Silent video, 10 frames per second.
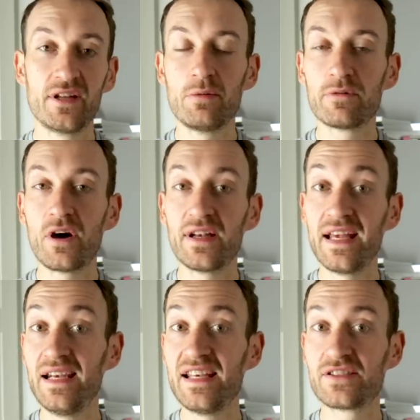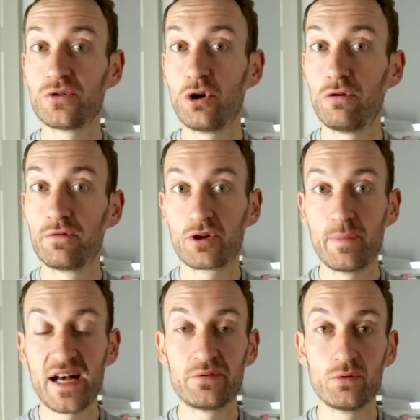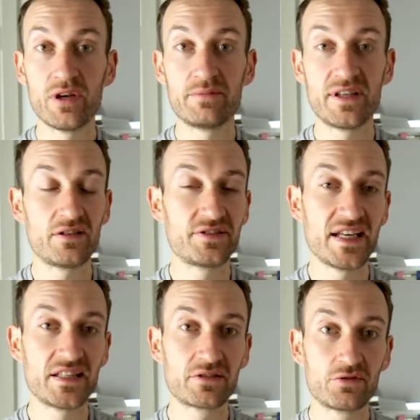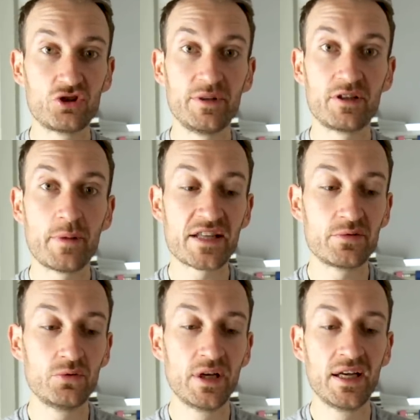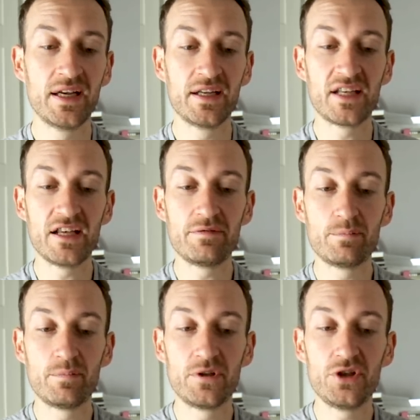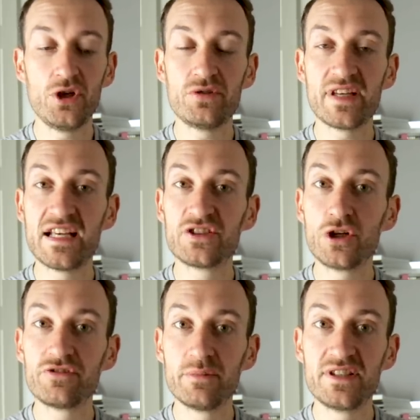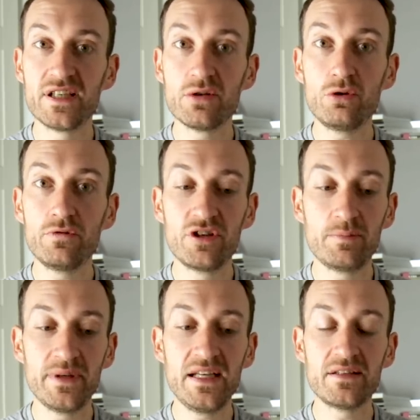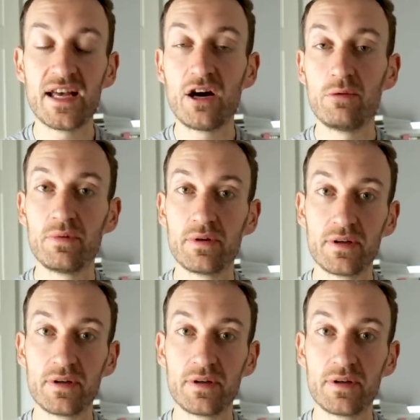They don't provide a list of compatible rims, they just say it should be compatible. They've used a softer material for the bead to help